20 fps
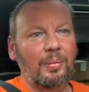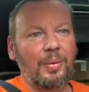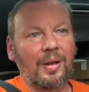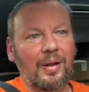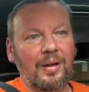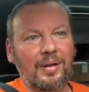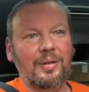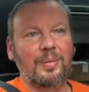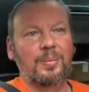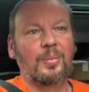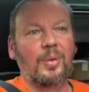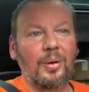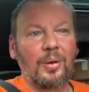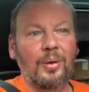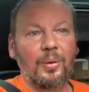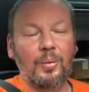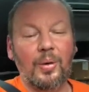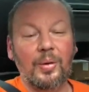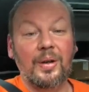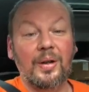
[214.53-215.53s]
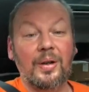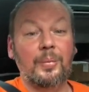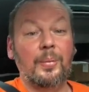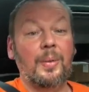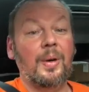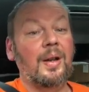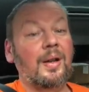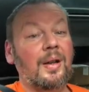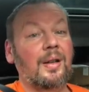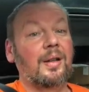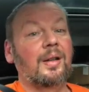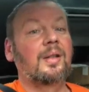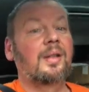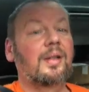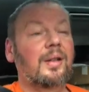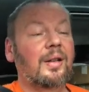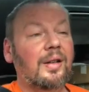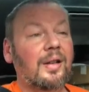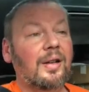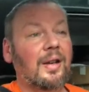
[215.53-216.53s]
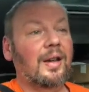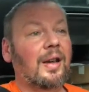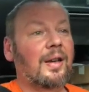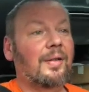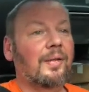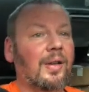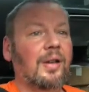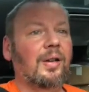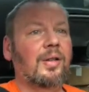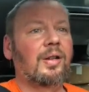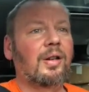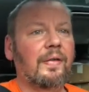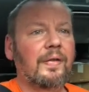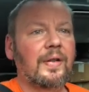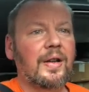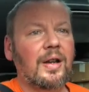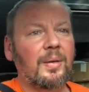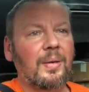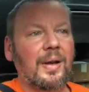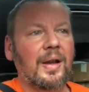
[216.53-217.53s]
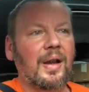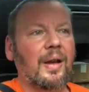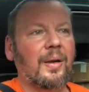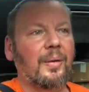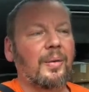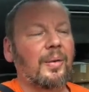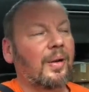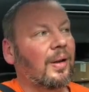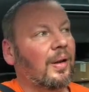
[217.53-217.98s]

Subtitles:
with a small one as well. There's a heck of a lot of coffee going out